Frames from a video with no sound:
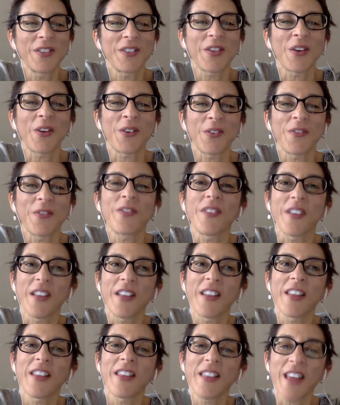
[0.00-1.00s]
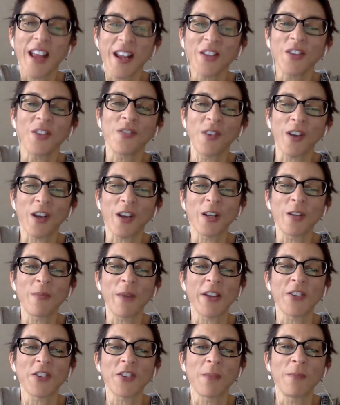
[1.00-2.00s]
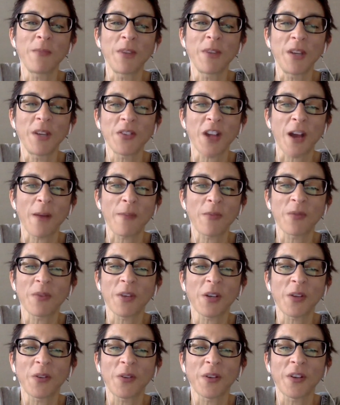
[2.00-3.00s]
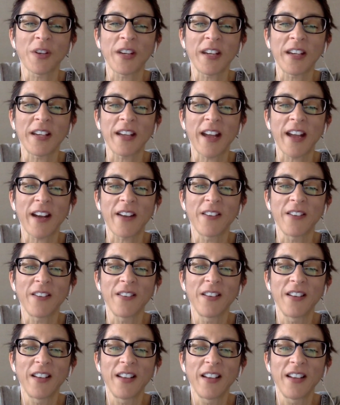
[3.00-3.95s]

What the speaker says: So thank you very much. I'm going to stop the recording now.